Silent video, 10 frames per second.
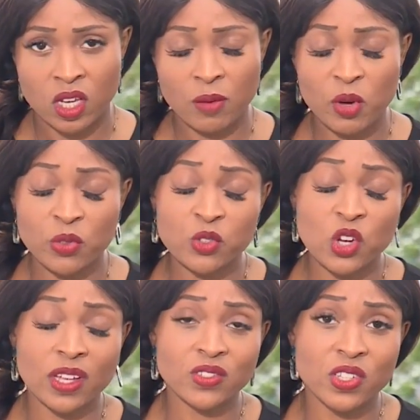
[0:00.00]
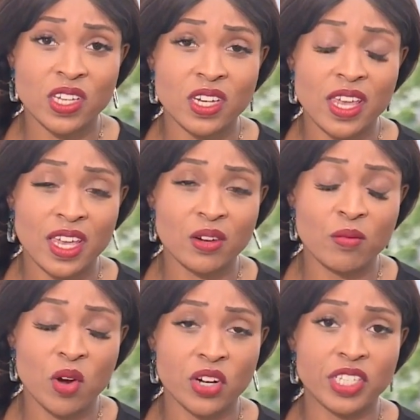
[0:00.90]
Both Johnston
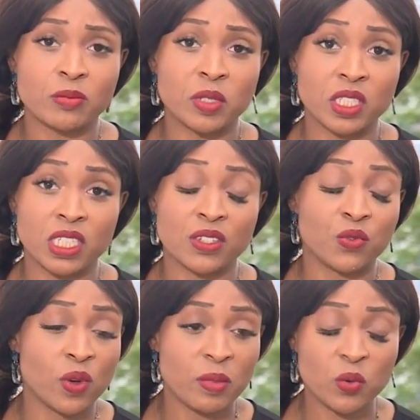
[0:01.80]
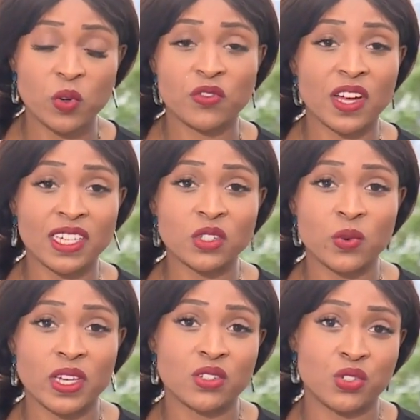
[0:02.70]
and Marty believe women will find a
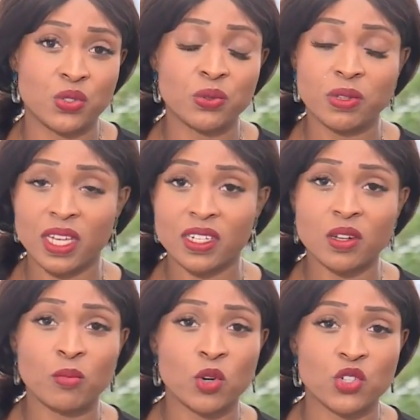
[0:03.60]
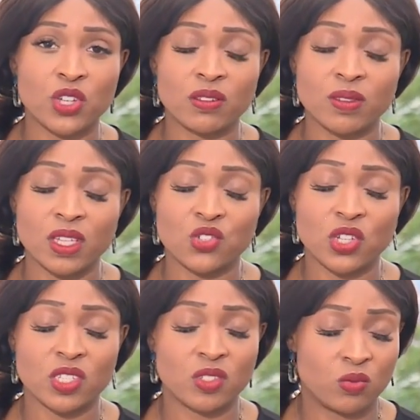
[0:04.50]
way to get an abortion. They
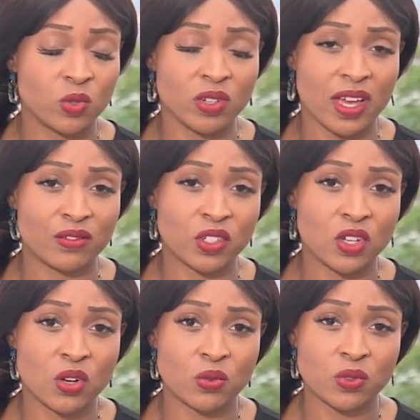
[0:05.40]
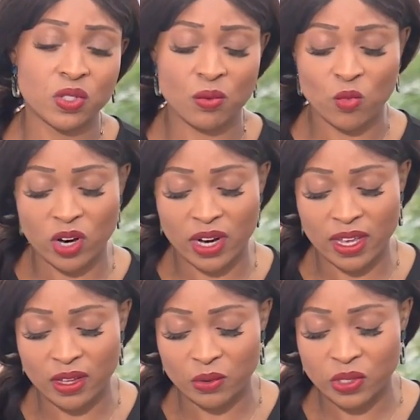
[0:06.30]
just will have to go somewhere
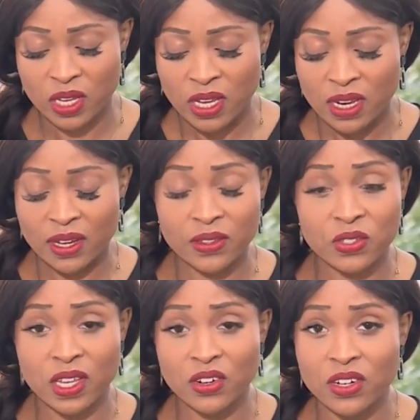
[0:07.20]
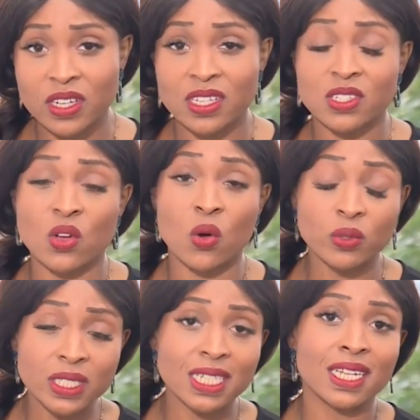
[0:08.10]
else. Now, the center is
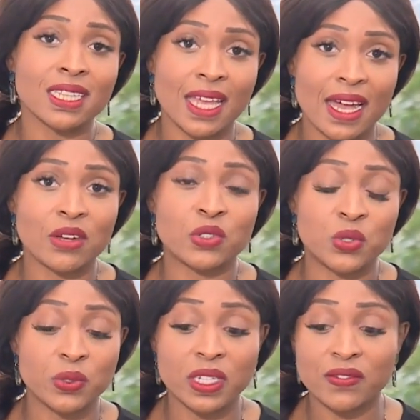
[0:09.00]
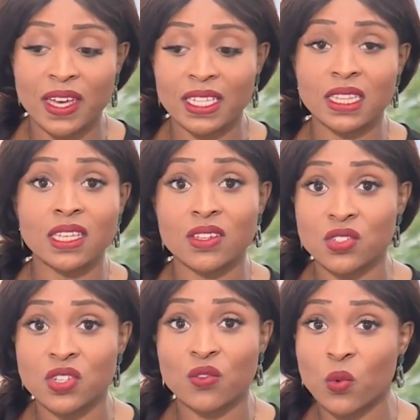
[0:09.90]
only allowed to give a
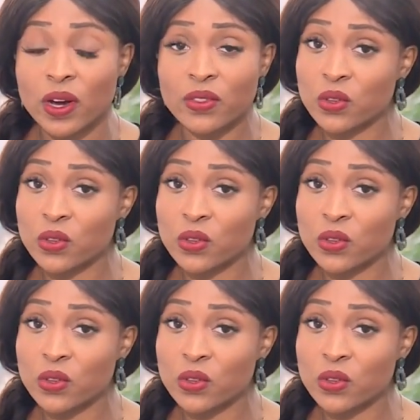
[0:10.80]
list of where